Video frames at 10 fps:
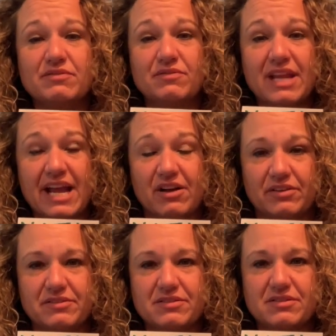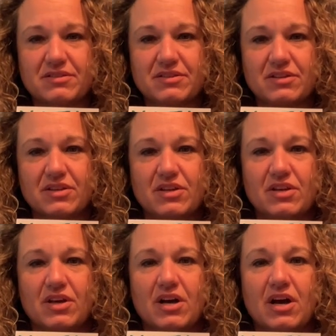of nails.
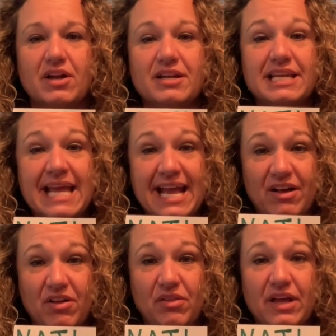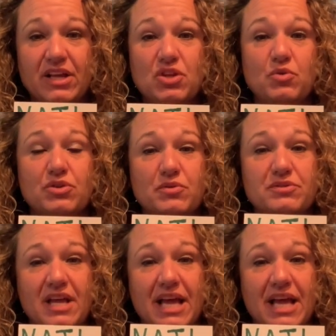A nail that you use a